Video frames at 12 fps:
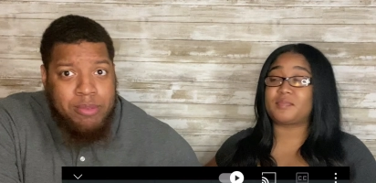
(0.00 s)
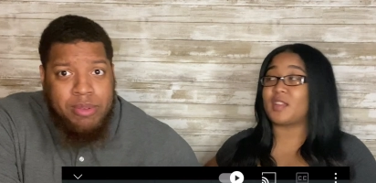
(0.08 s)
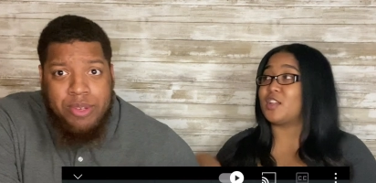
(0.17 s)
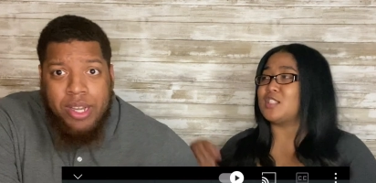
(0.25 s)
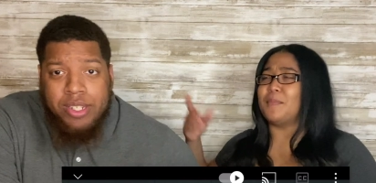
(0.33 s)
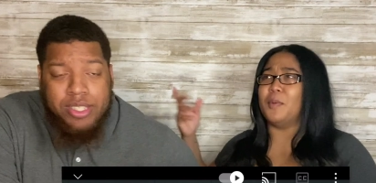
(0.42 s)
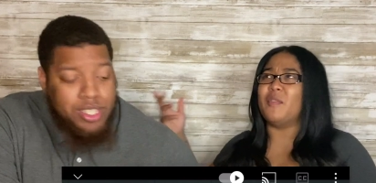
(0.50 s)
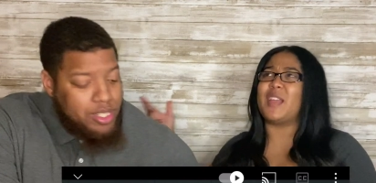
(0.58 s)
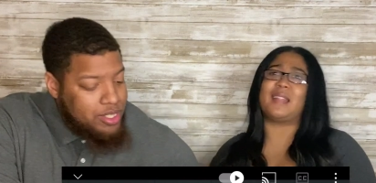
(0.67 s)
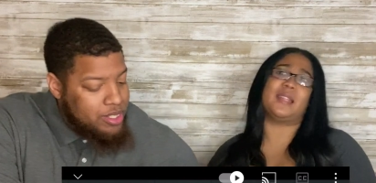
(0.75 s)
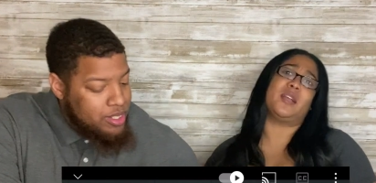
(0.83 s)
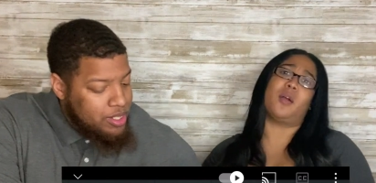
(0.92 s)
Speaker 1: Me There's a movie,
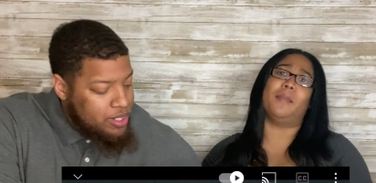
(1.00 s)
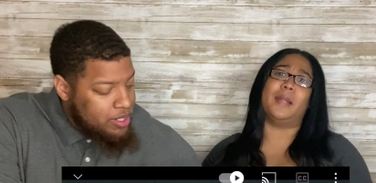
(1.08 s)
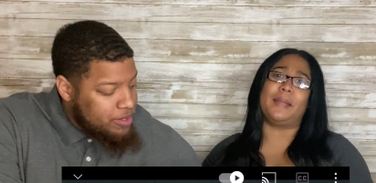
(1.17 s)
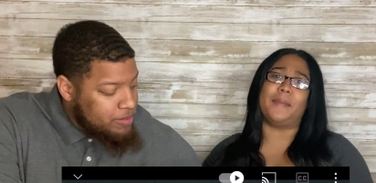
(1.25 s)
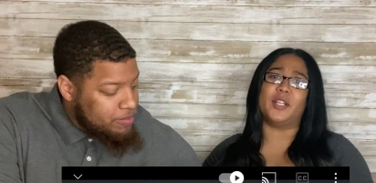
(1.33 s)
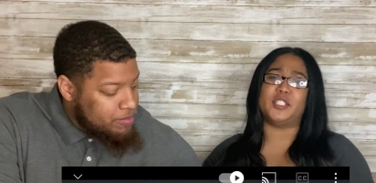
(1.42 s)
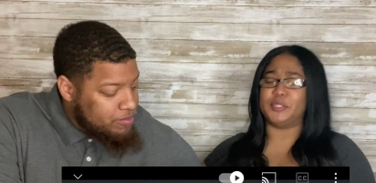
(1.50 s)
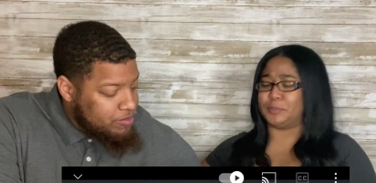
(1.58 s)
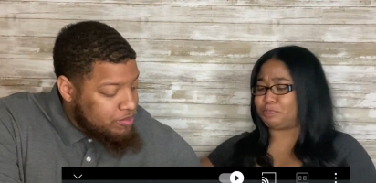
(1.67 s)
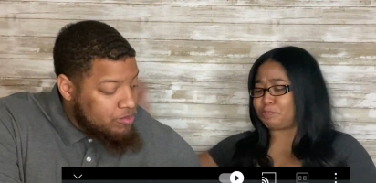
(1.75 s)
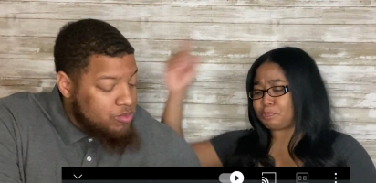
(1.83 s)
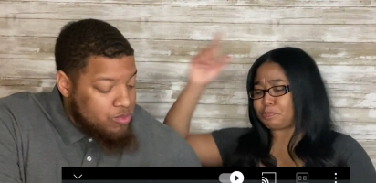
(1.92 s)
know. I think, on Bloody Mary,
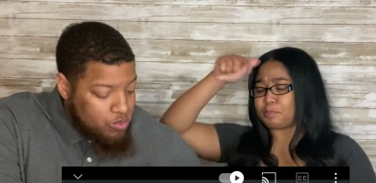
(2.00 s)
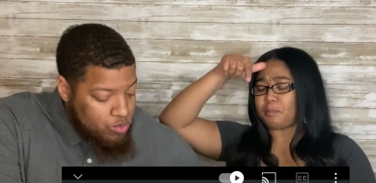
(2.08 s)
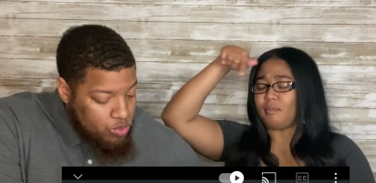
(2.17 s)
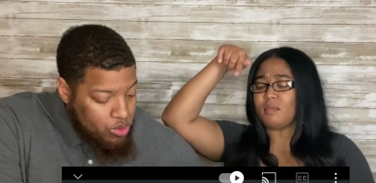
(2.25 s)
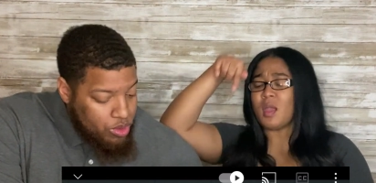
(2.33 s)
too. Mm-hmm.